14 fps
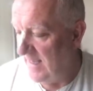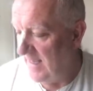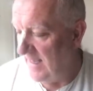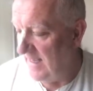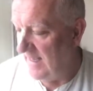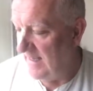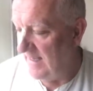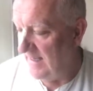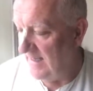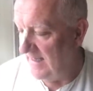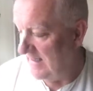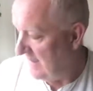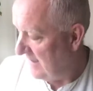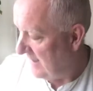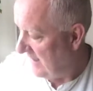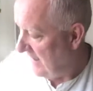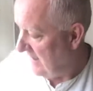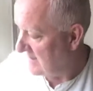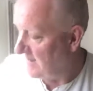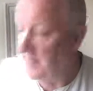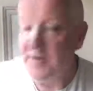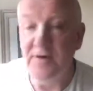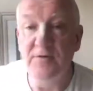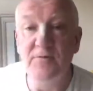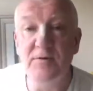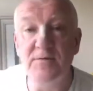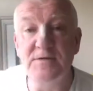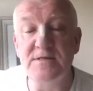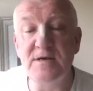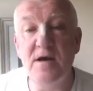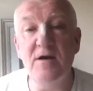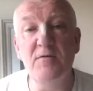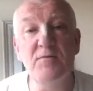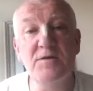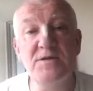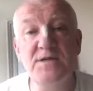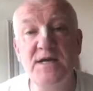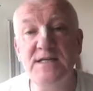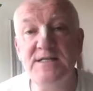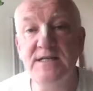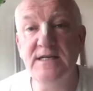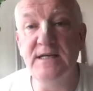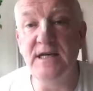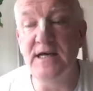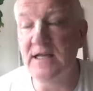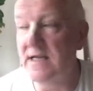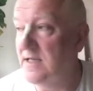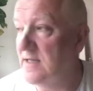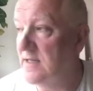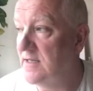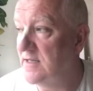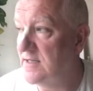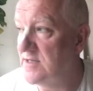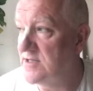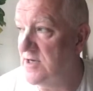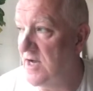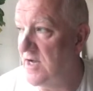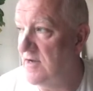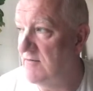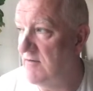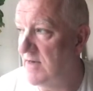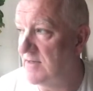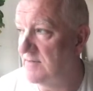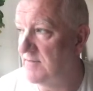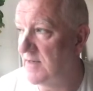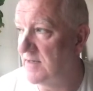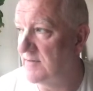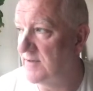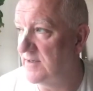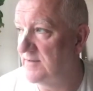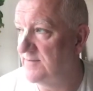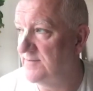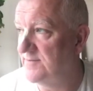As ever, we will start chanting a little Jai Radha Madhava,